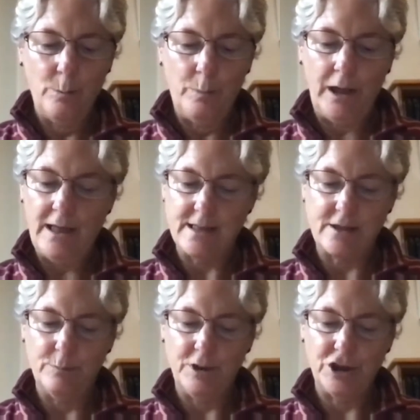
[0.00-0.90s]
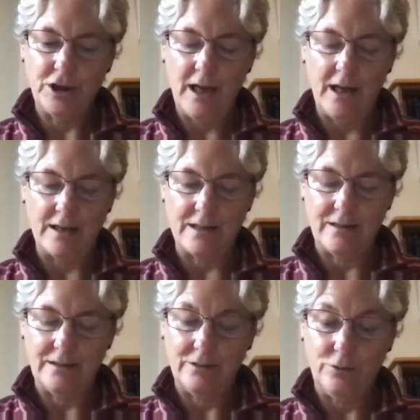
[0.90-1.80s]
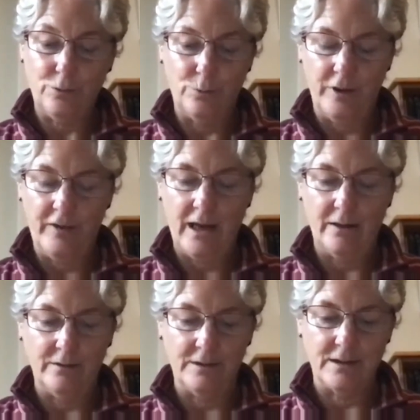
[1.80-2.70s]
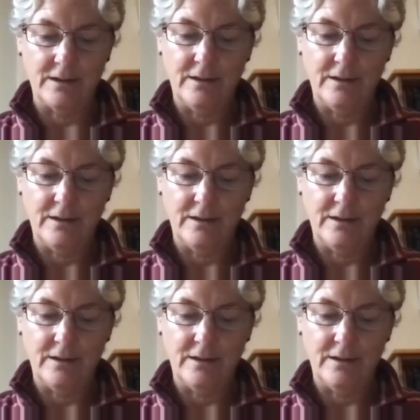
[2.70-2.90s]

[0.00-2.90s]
Peace can be shared or withheld.